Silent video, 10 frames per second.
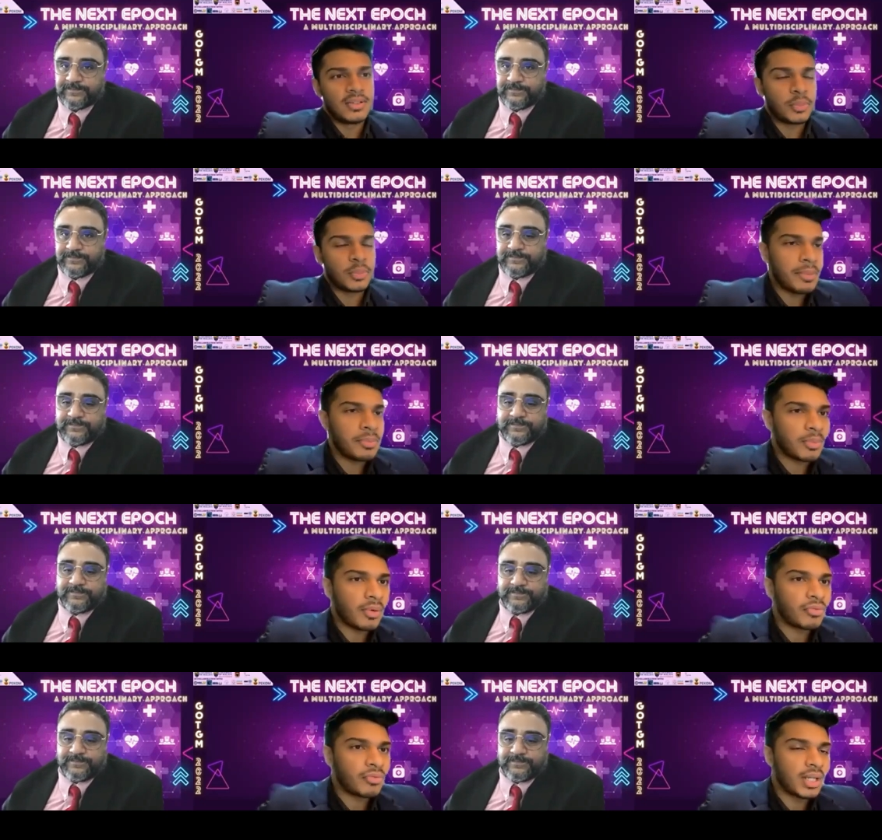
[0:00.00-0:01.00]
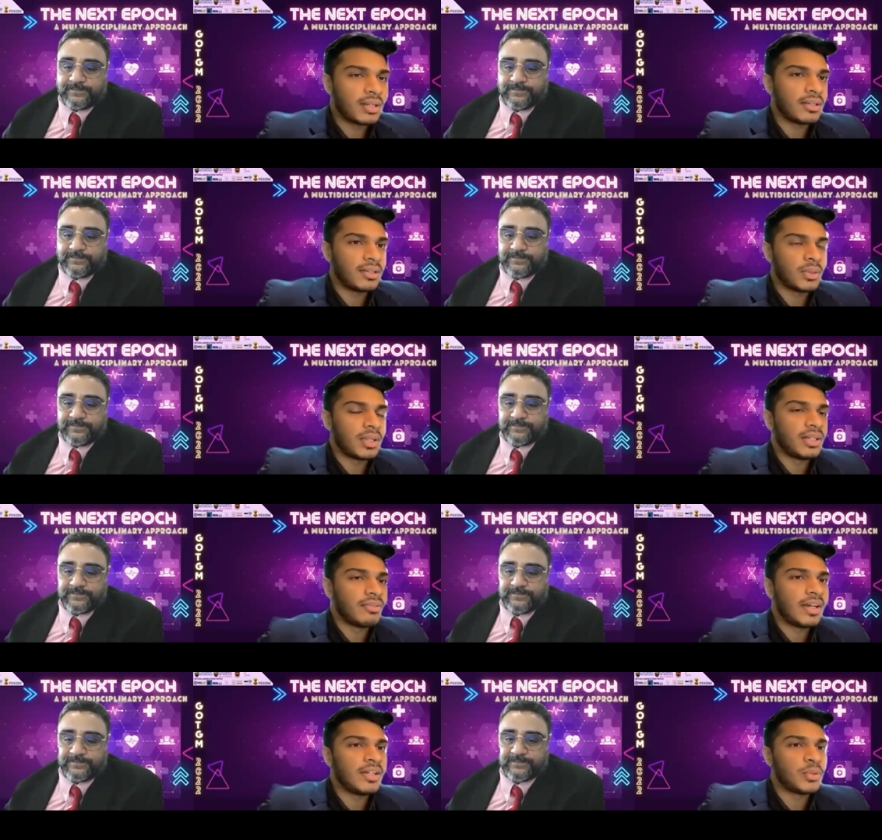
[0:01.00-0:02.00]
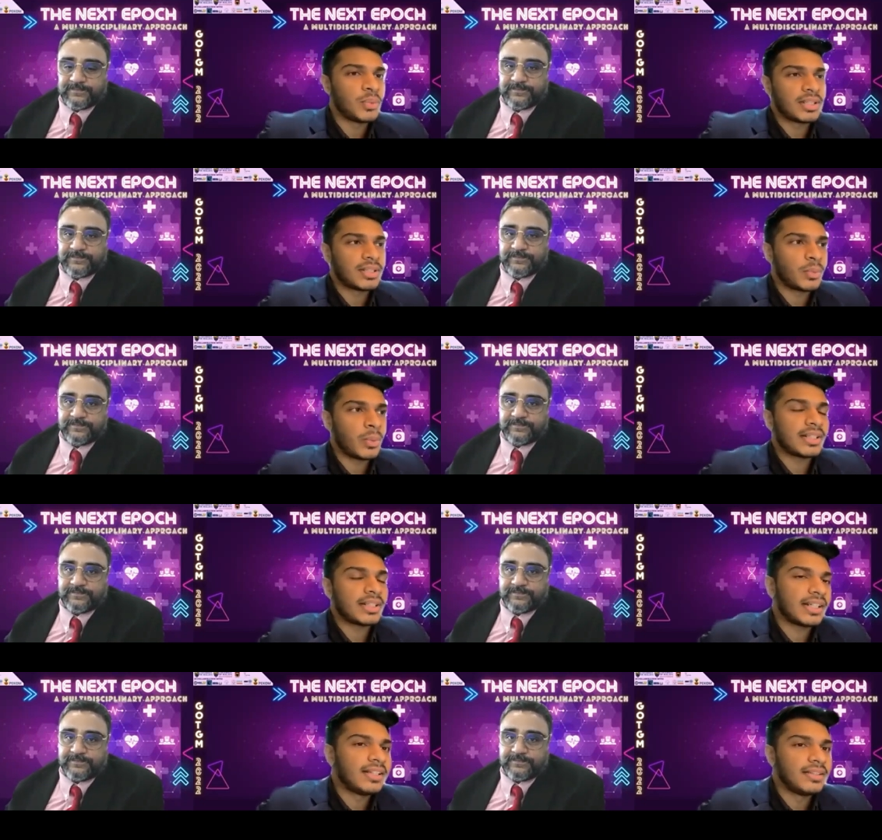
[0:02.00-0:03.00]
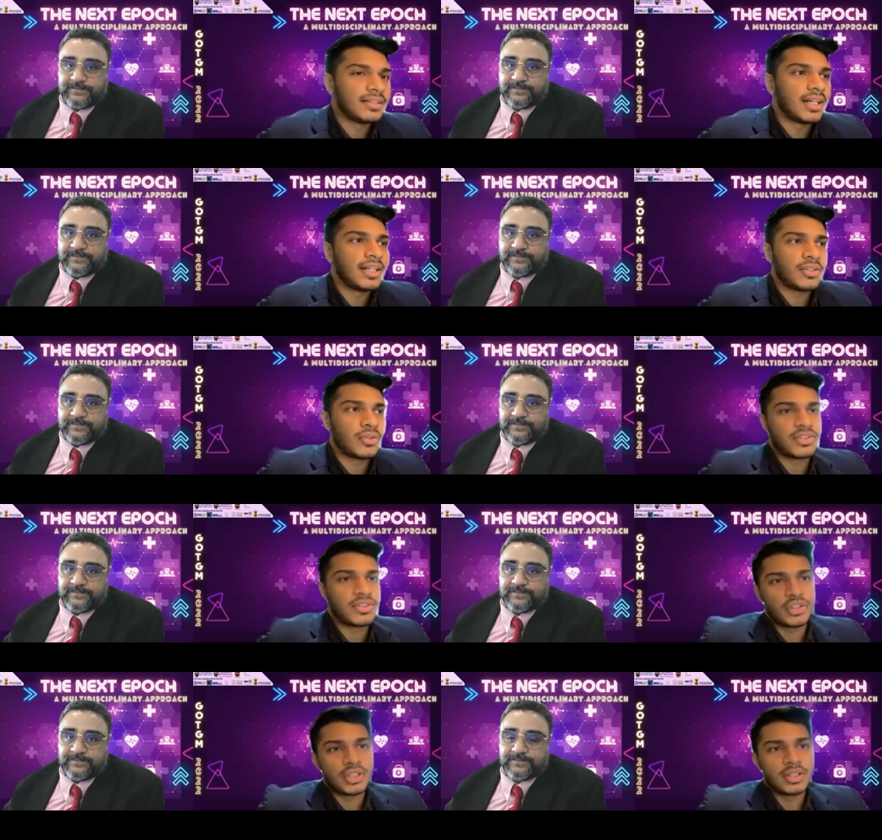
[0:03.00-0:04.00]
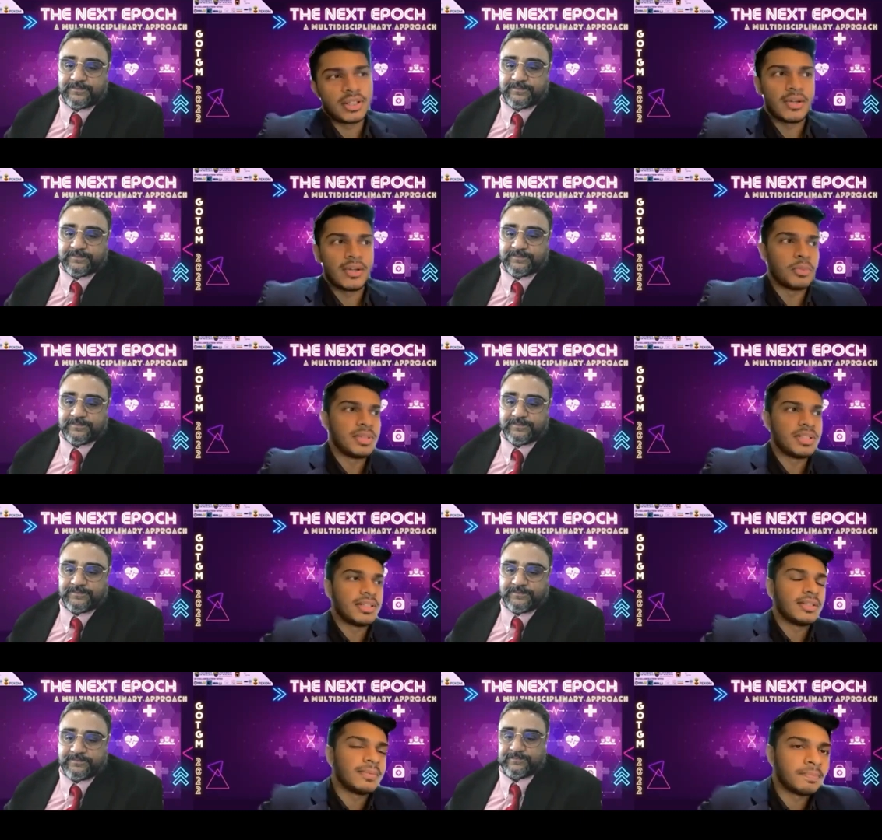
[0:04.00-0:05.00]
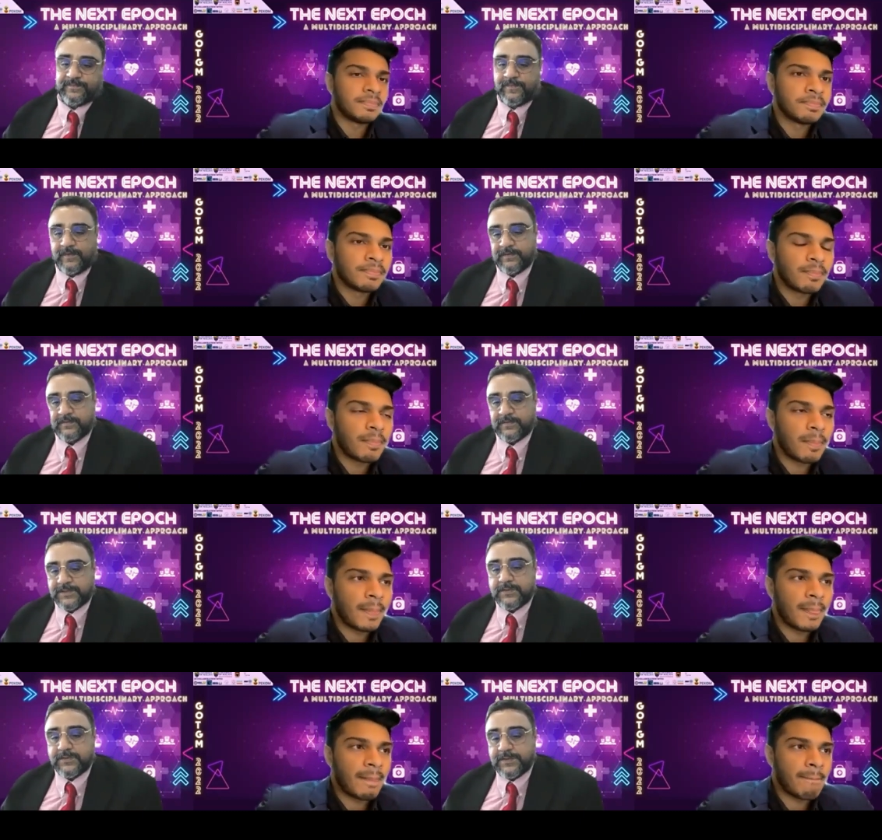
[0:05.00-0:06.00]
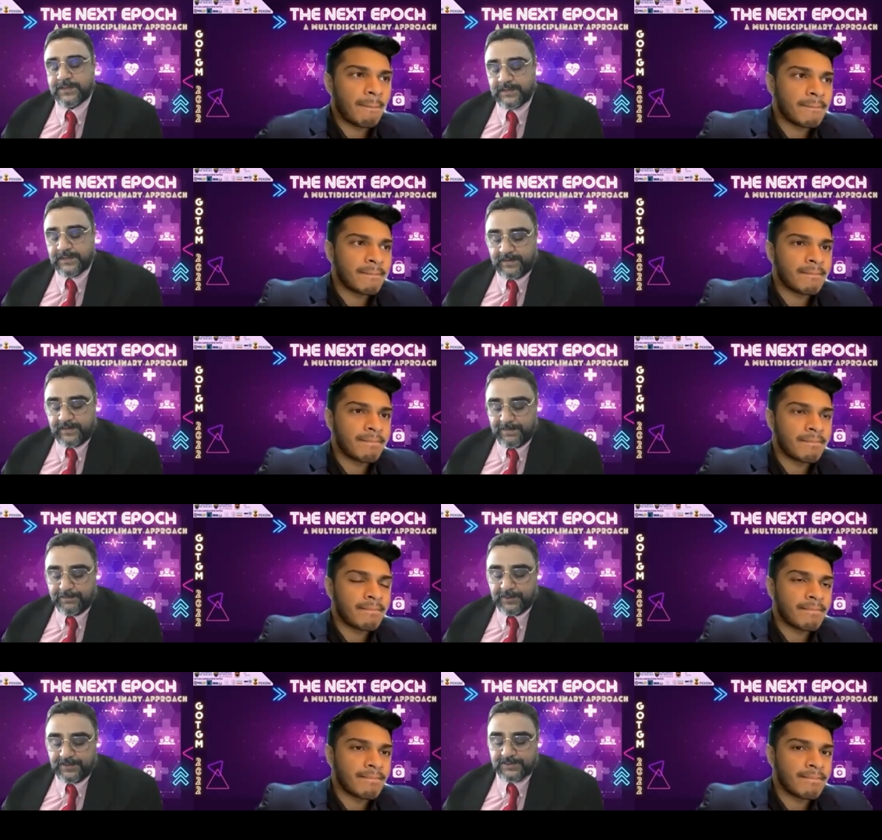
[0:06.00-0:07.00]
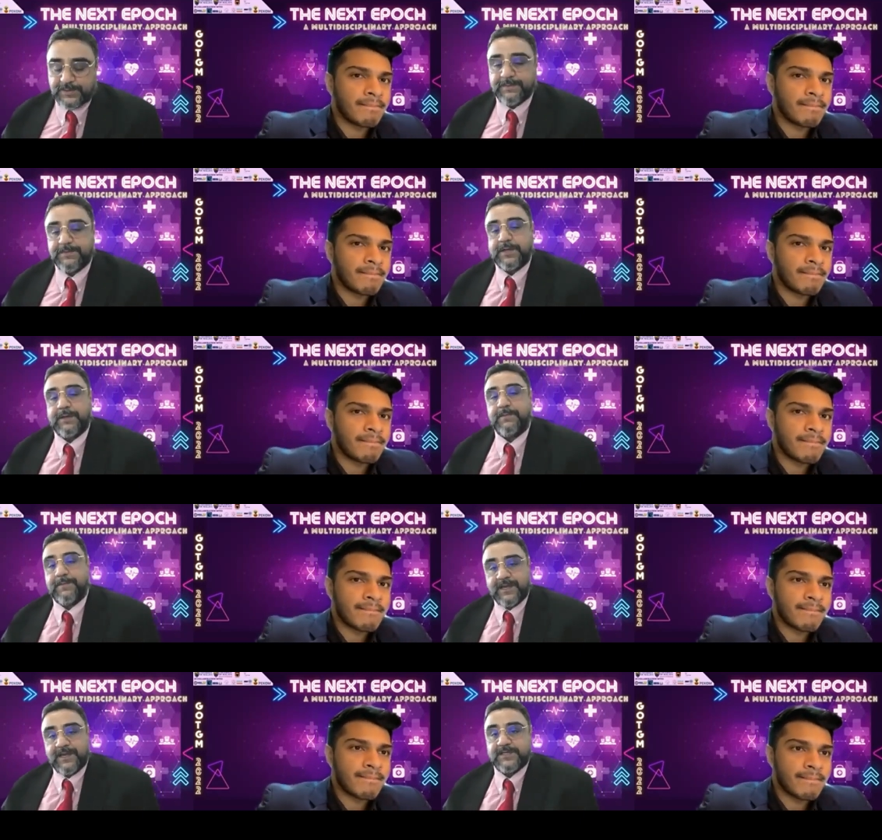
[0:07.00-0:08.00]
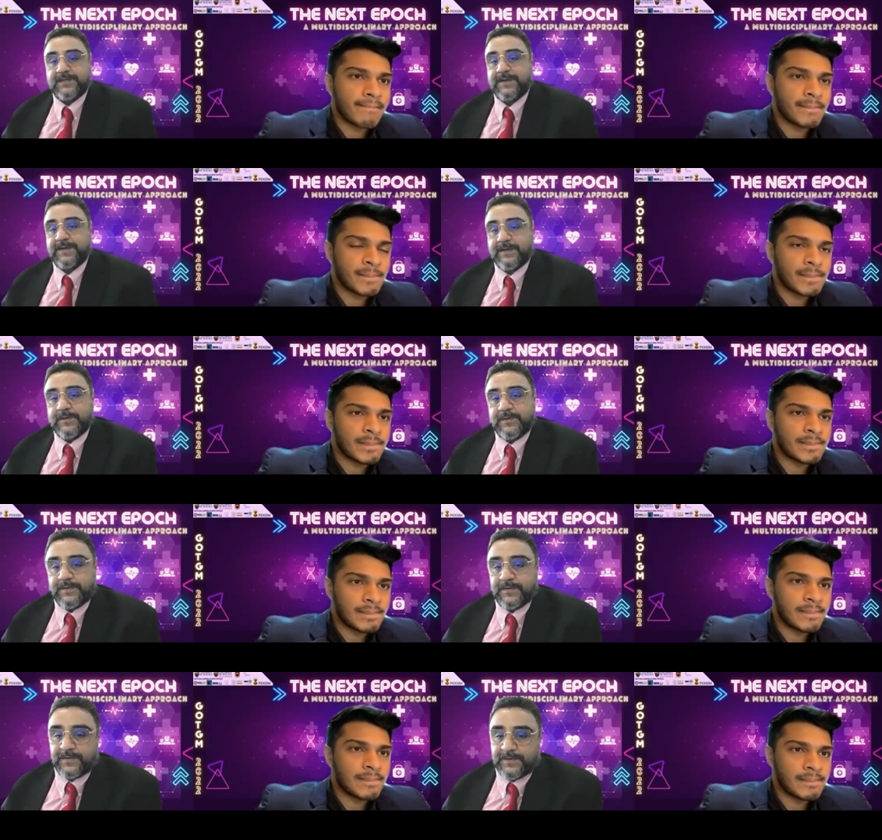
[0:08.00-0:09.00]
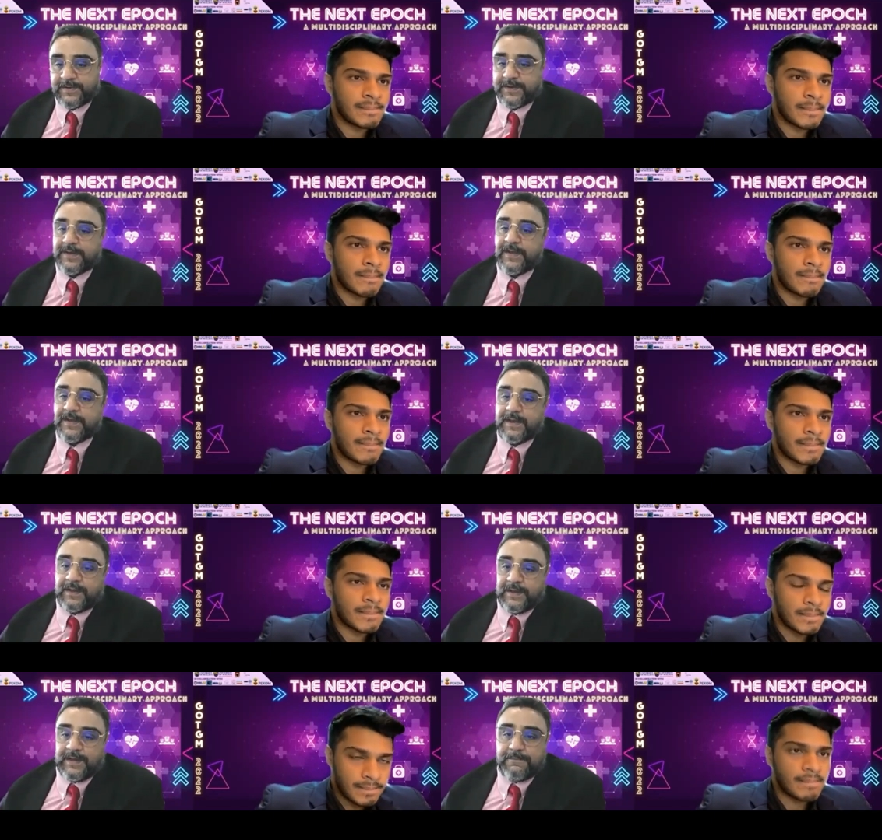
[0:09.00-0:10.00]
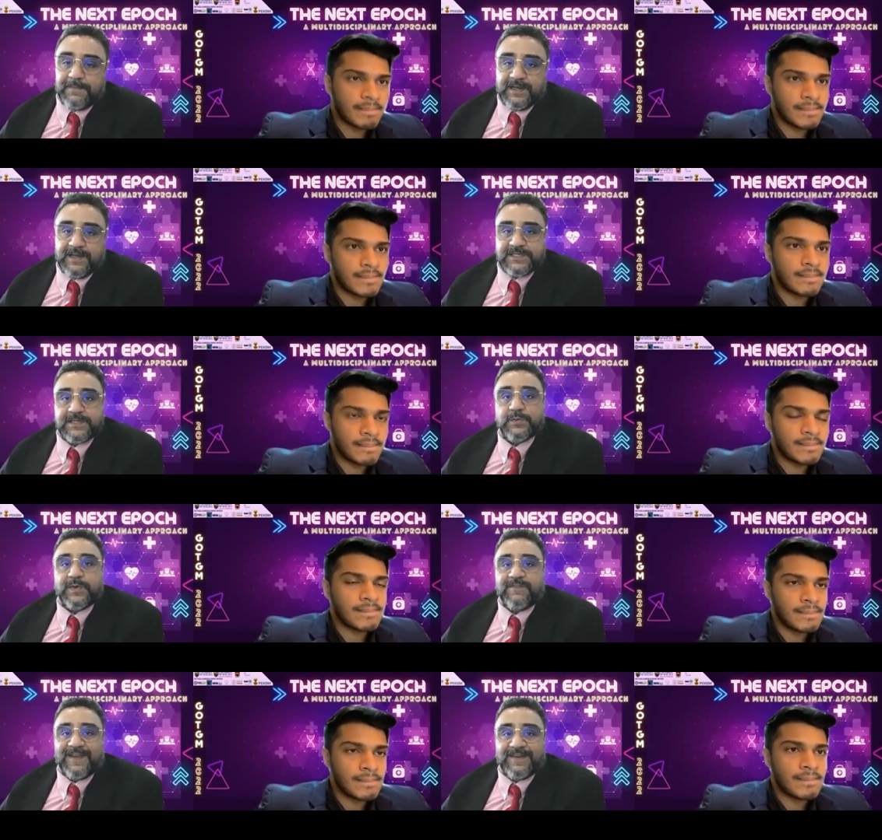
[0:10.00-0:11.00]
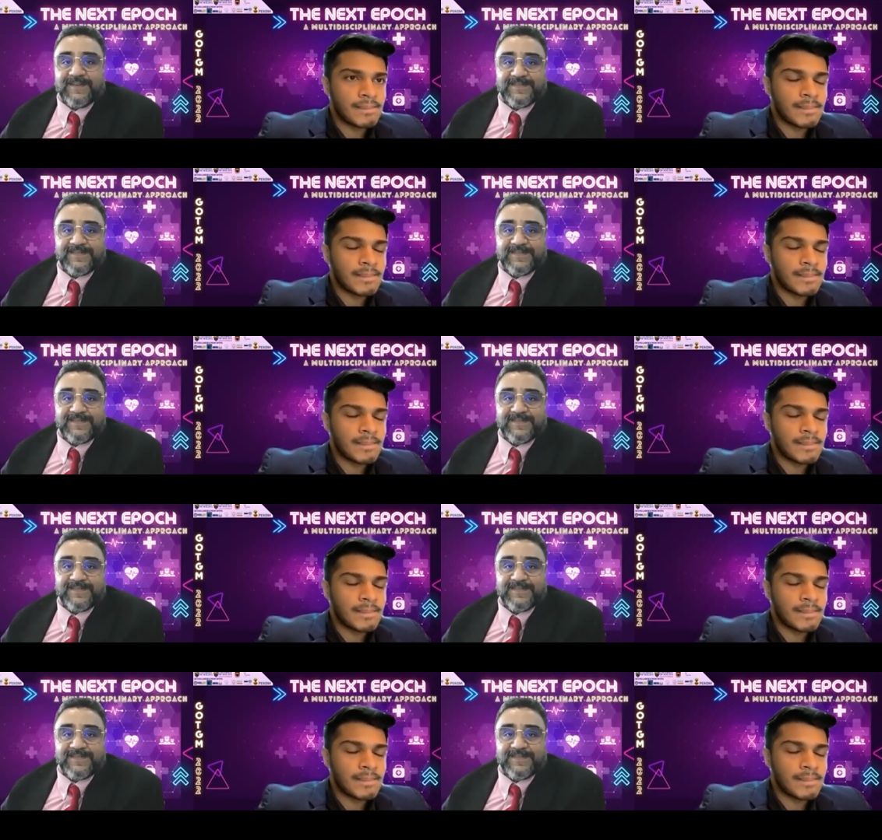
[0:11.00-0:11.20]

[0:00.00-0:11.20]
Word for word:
Speaker 1: So perhaps, Prof, you can you can define to us what exactly is diet transition and obesity.
Speaker 2: So let me put it this way: I'm talking about Malaysia right now, right? In Malaysia, we have had a